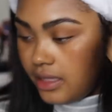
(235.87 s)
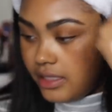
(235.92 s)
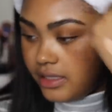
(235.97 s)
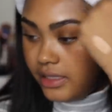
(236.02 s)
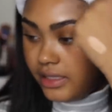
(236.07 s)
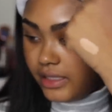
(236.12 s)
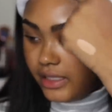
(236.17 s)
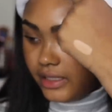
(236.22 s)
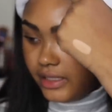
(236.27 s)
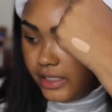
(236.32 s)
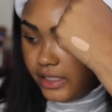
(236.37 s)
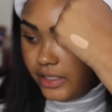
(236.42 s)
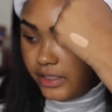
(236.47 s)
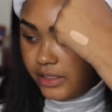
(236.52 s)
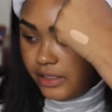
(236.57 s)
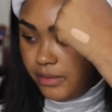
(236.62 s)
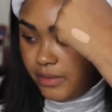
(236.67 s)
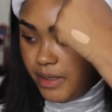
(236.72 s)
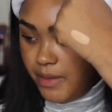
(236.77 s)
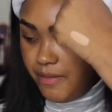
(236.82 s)
This is
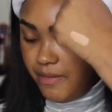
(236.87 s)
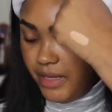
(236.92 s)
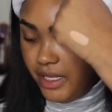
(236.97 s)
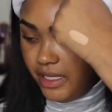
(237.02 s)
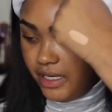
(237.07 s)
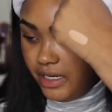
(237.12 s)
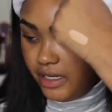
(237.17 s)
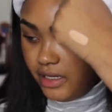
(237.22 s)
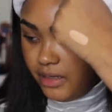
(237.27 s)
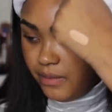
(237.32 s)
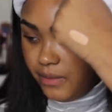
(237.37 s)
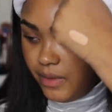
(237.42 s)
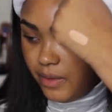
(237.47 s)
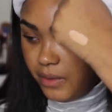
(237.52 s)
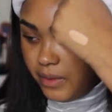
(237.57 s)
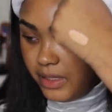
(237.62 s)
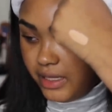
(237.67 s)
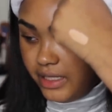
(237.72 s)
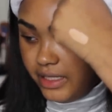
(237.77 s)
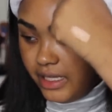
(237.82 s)
considered to be medium
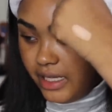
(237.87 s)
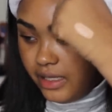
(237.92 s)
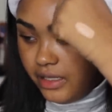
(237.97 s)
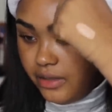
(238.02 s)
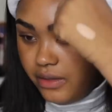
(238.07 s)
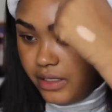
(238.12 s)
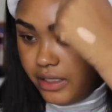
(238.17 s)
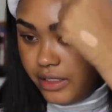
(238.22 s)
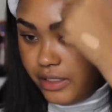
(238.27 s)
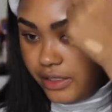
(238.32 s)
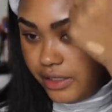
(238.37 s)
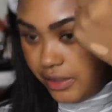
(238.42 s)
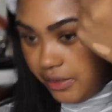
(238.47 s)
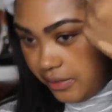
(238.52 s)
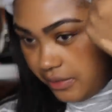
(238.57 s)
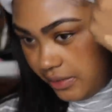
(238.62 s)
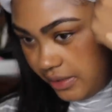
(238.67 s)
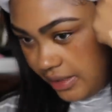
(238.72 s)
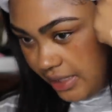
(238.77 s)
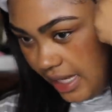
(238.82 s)
with yellow
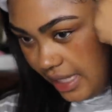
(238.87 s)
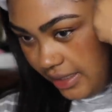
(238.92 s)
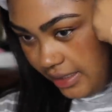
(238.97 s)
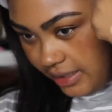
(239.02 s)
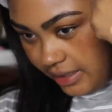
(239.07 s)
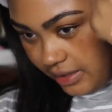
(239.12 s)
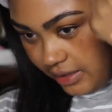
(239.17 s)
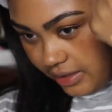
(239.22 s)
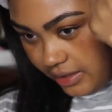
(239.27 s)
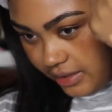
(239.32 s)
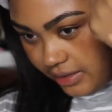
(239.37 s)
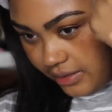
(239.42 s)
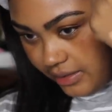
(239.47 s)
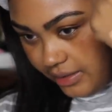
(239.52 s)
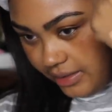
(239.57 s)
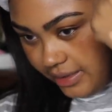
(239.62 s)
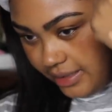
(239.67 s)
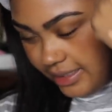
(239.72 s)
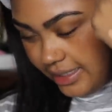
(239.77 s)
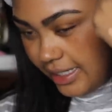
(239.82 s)
undertones. That looks
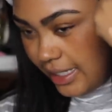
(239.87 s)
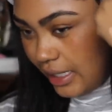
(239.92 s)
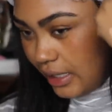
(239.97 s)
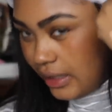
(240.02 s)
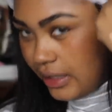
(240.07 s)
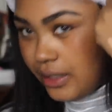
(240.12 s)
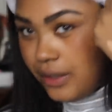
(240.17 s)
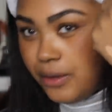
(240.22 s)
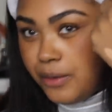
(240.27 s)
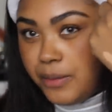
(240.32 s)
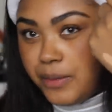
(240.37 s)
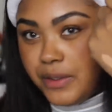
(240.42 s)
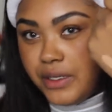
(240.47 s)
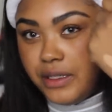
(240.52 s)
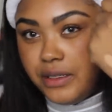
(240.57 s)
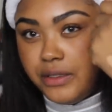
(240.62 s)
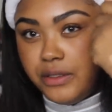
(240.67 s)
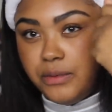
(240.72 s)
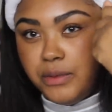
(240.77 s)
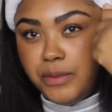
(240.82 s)
yellow, but
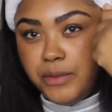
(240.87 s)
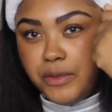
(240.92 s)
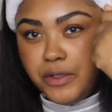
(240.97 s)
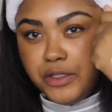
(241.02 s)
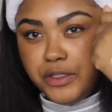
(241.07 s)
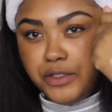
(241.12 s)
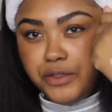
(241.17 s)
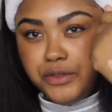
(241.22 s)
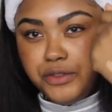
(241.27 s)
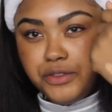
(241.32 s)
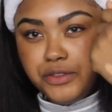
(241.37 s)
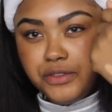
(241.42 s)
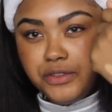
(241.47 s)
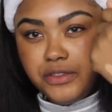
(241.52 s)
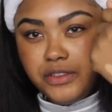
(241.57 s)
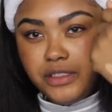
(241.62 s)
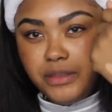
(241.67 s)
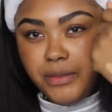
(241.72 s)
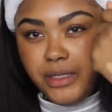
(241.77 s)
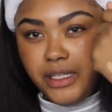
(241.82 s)
a little bit more neutral to